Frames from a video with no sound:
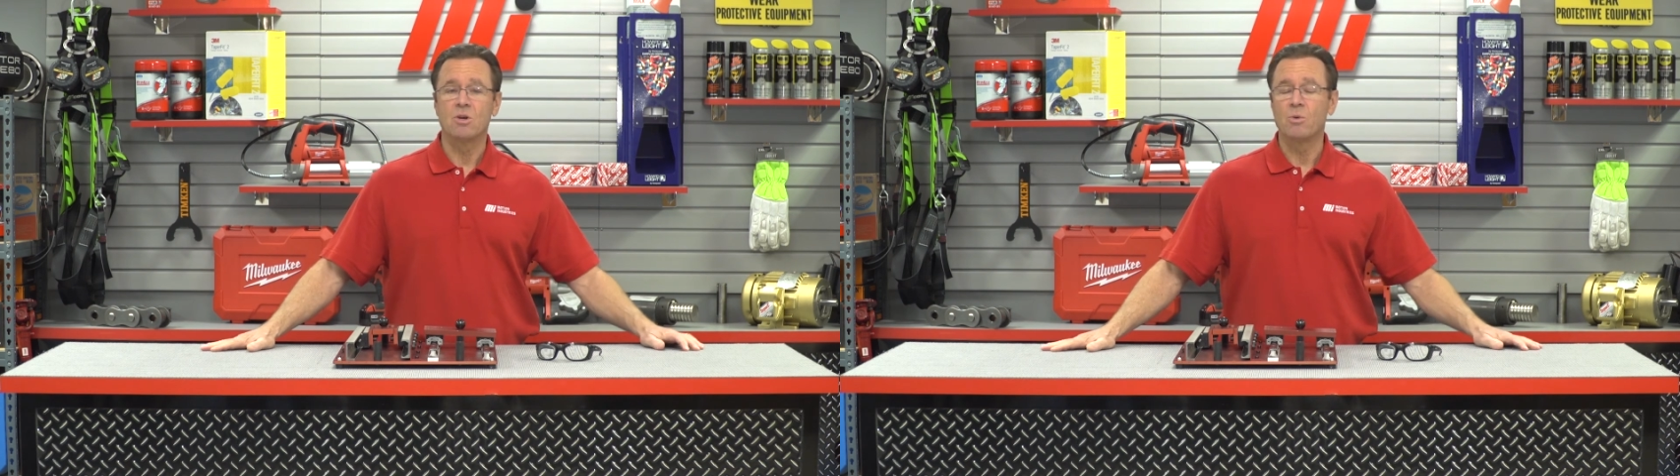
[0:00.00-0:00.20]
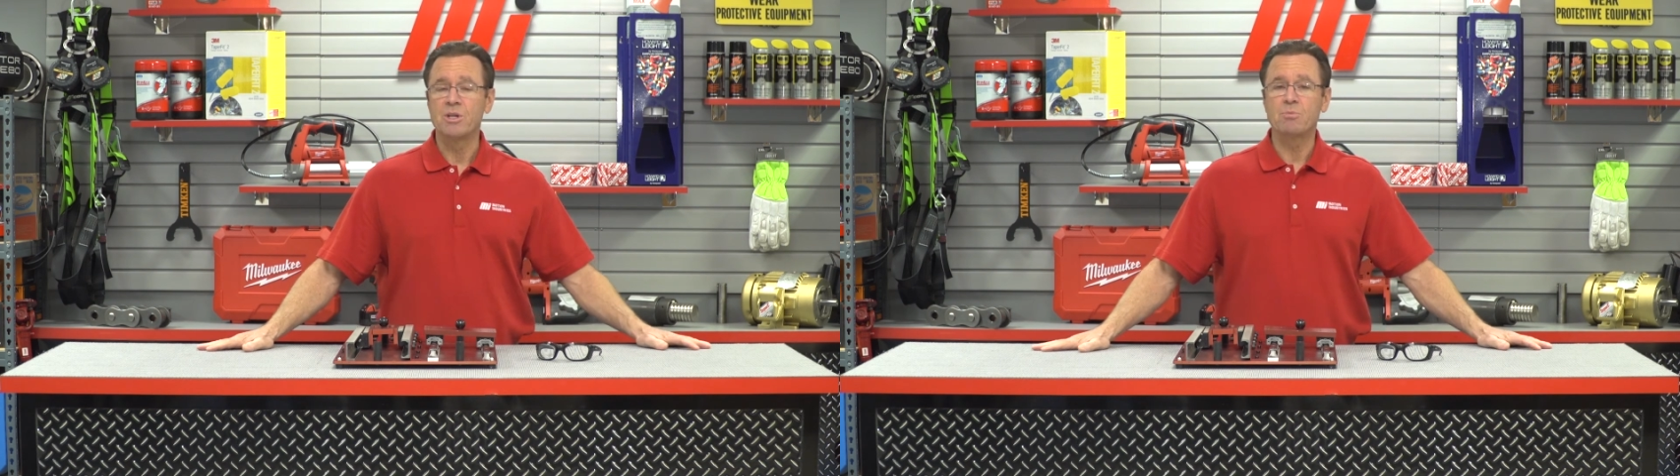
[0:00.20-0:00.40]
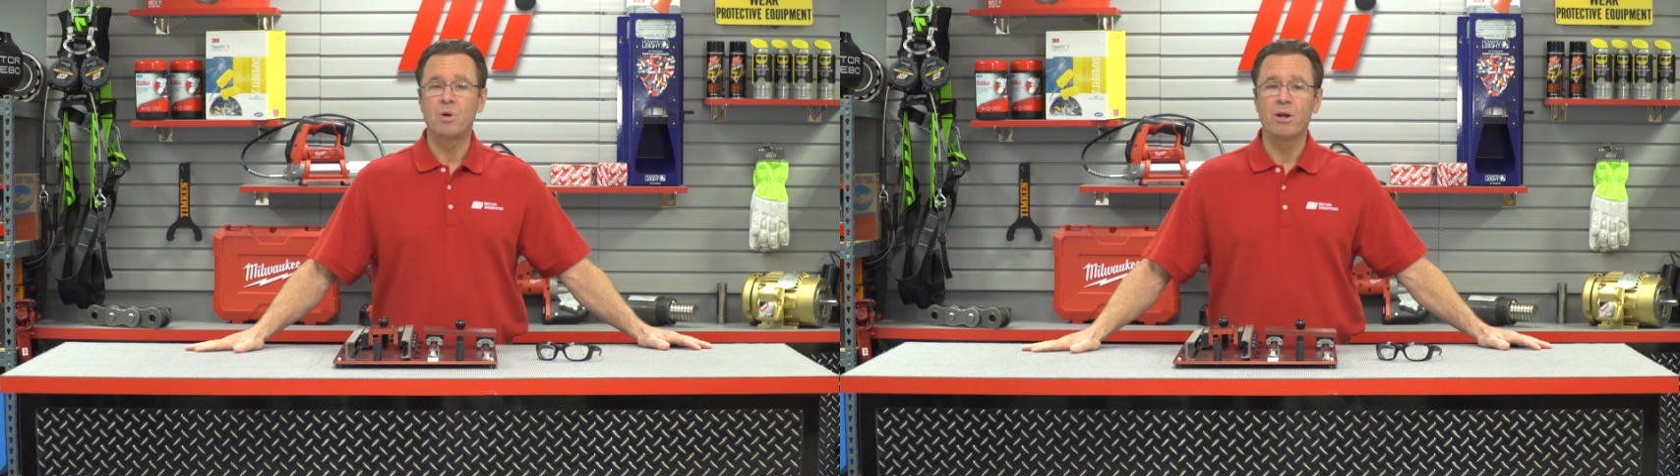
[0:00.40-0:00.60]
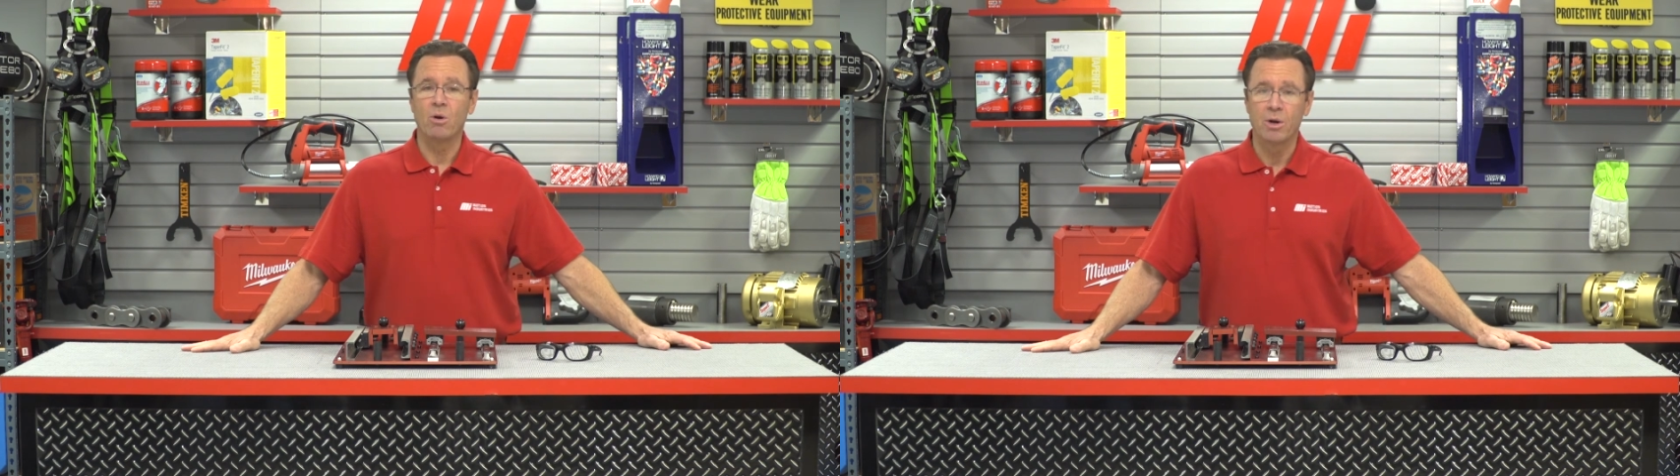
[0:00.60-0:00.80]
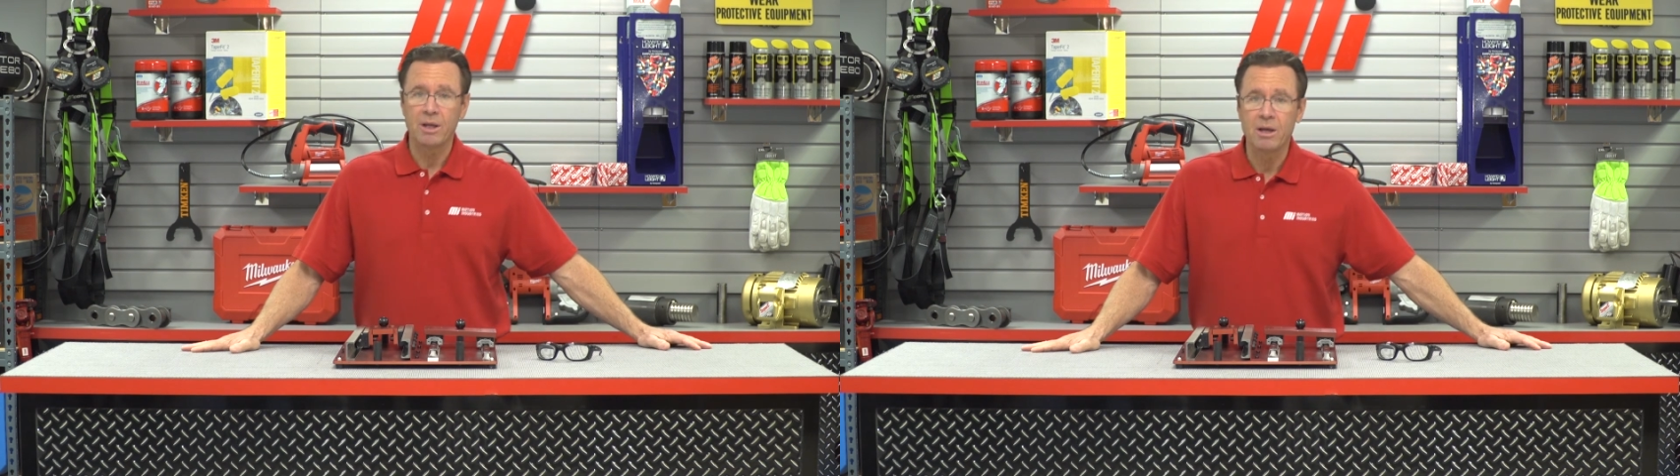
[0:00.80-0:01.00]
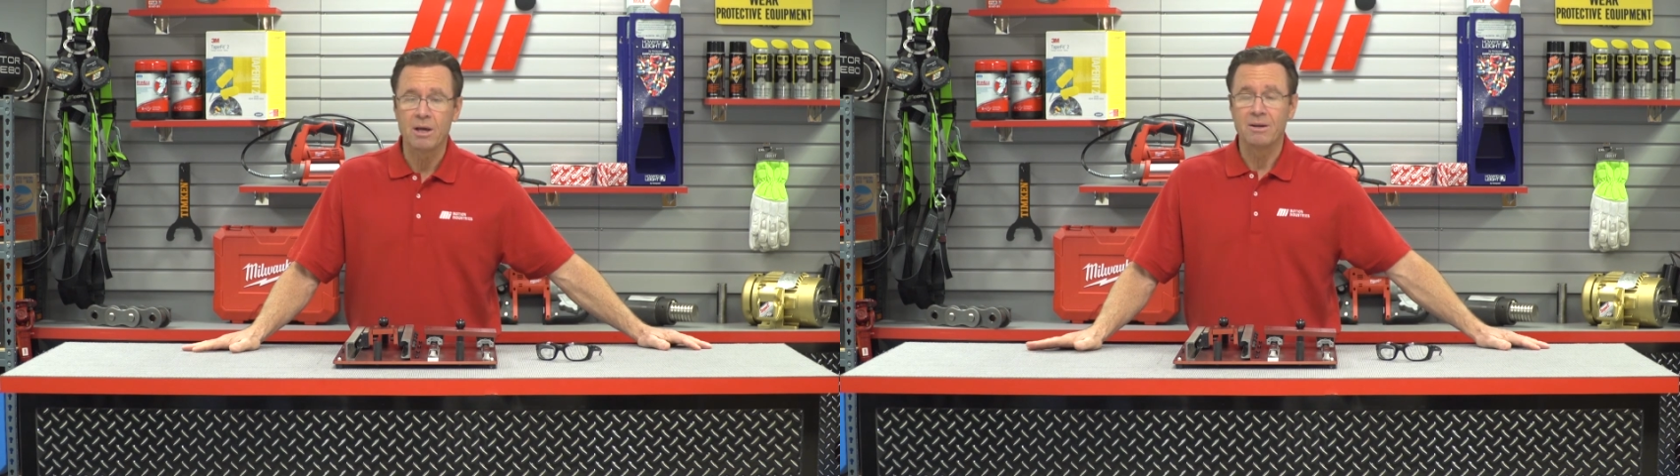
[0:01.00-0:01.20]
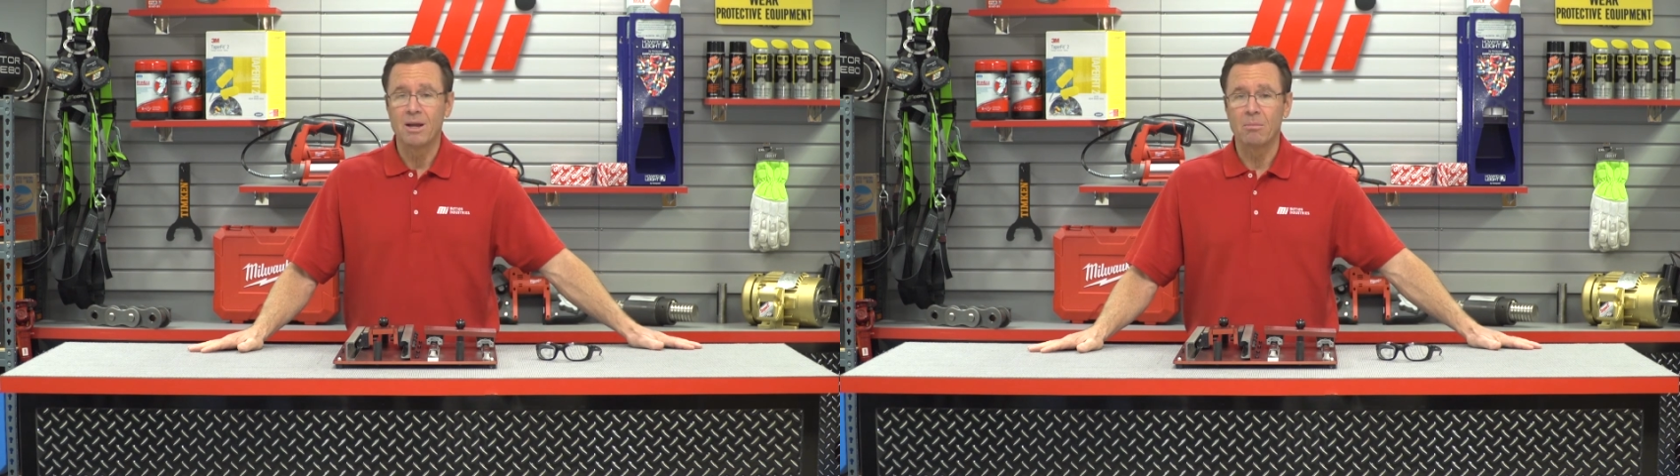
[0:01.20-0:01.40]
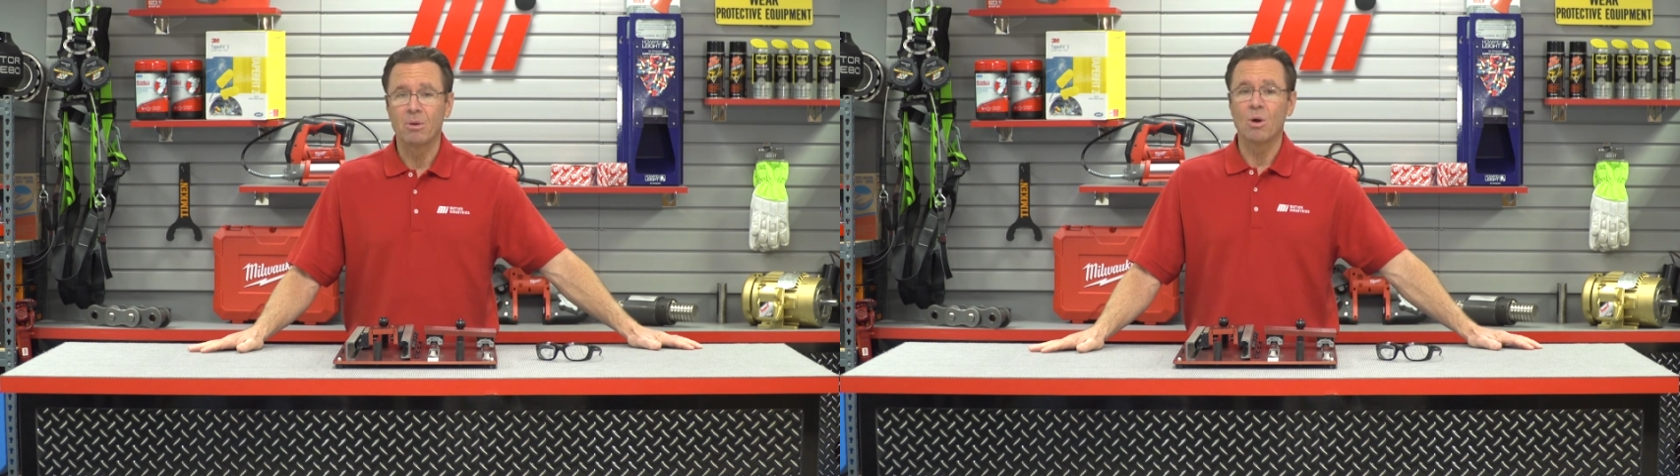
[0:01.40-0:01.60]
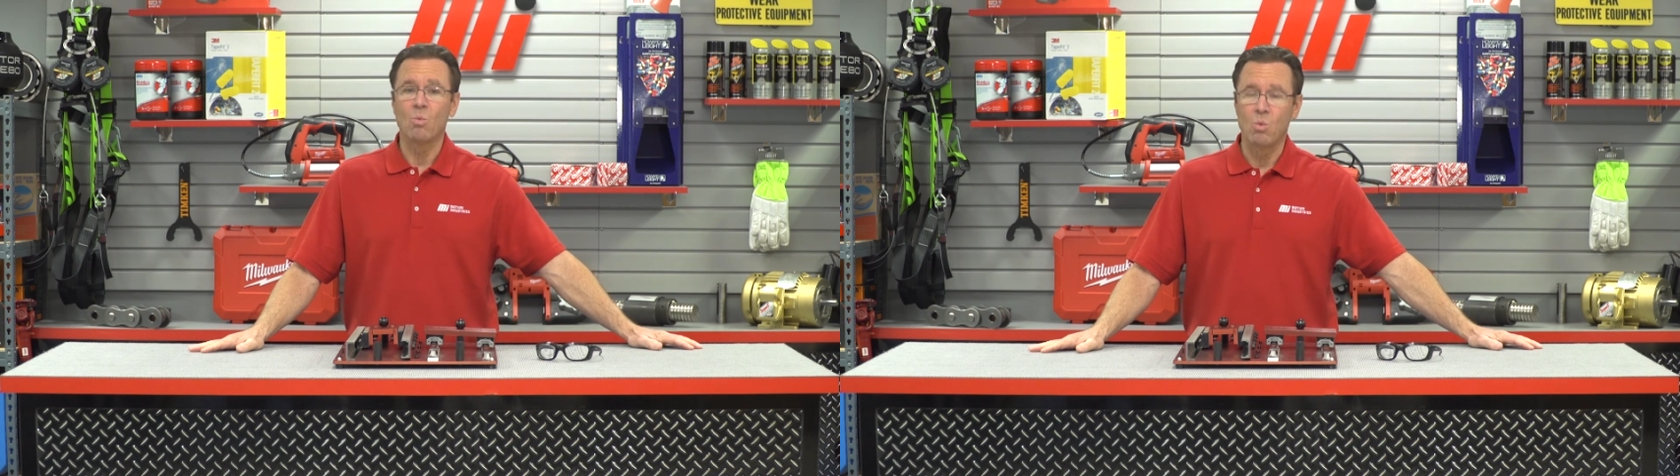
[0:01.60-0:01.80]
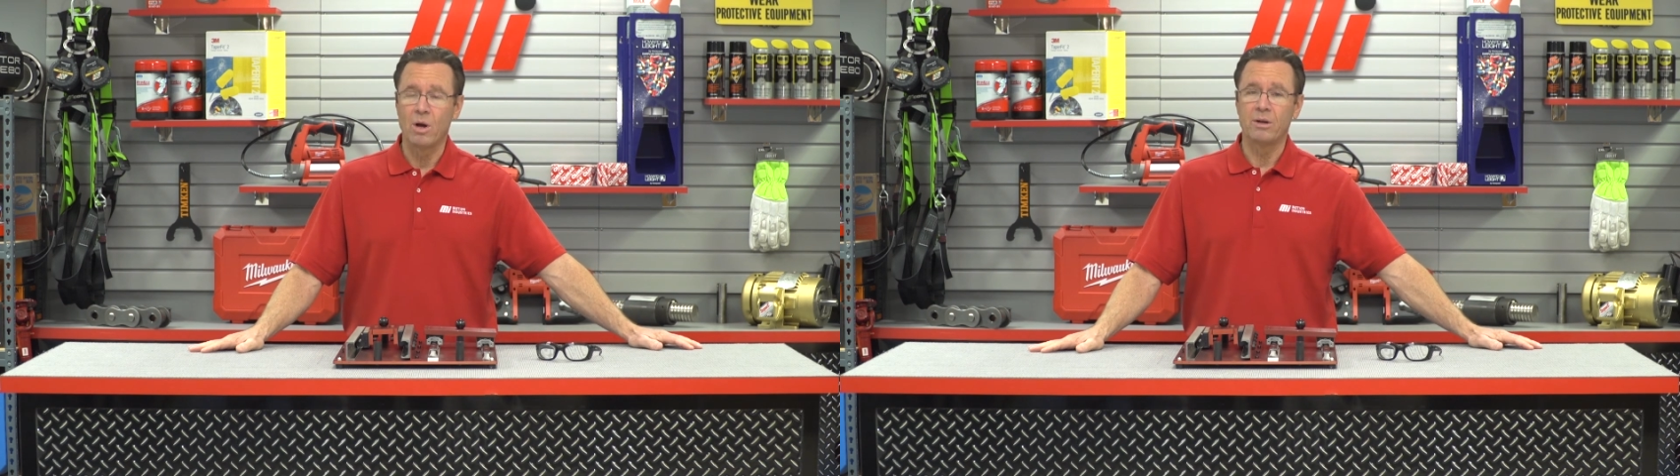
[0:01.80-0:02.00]
always priority number
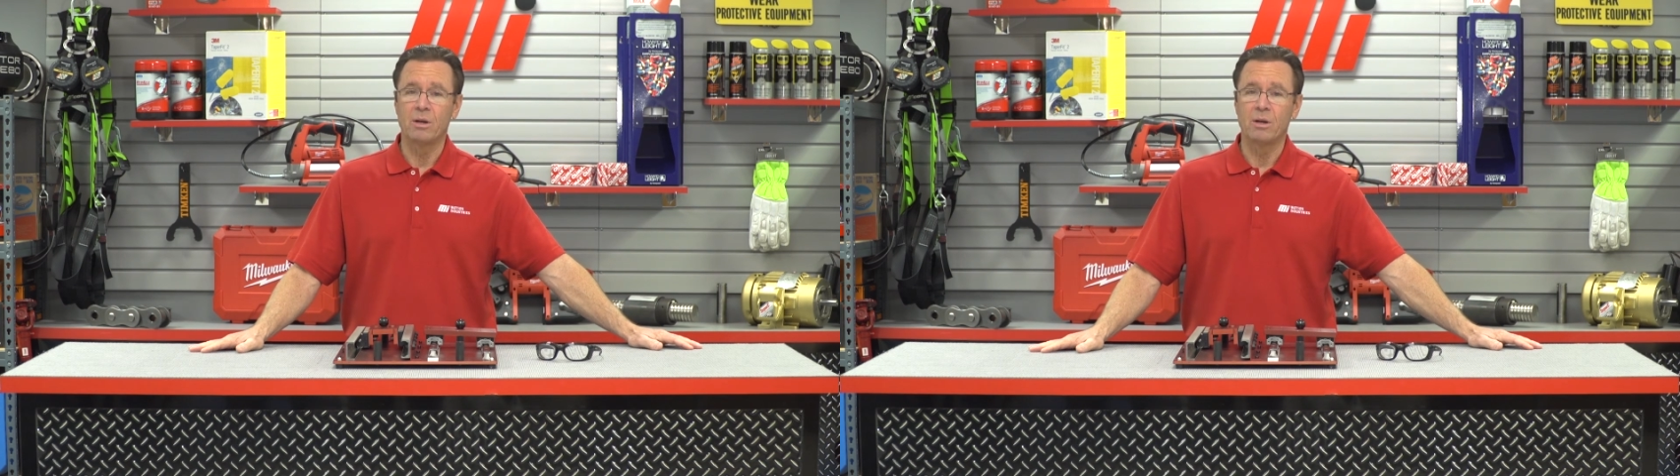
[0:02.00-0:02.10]
one.